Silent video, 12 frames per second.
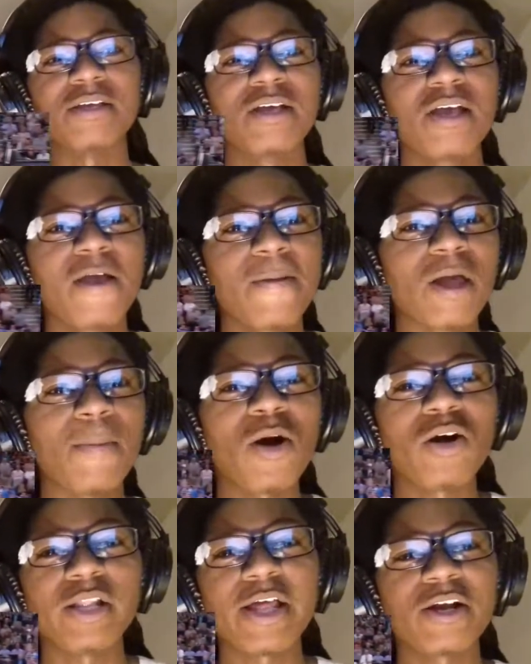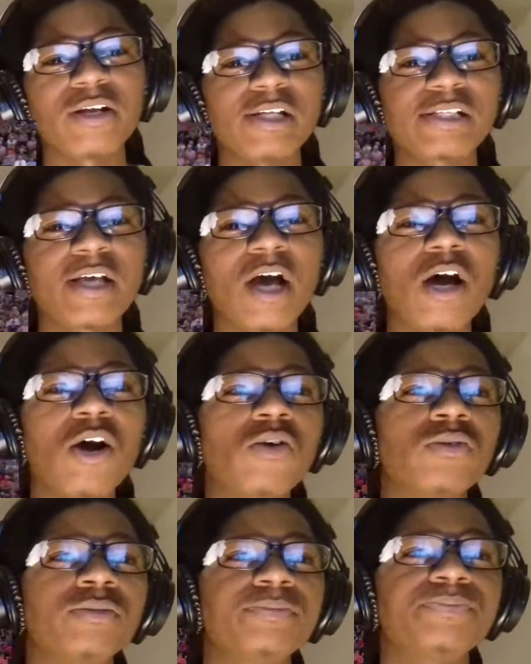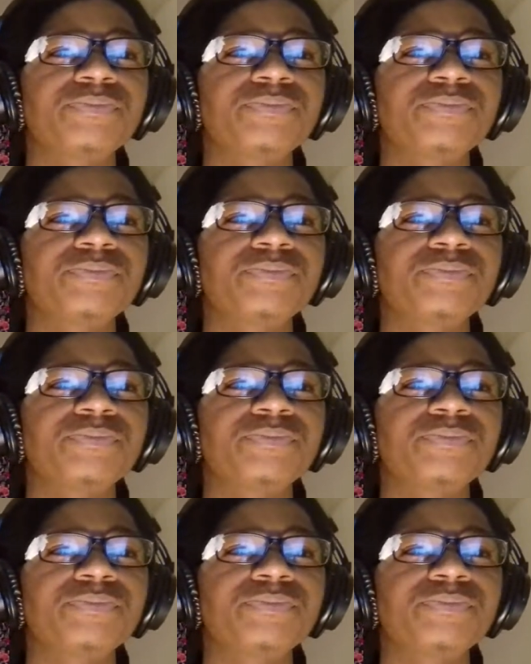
it. Come on, Leonard. Let's go.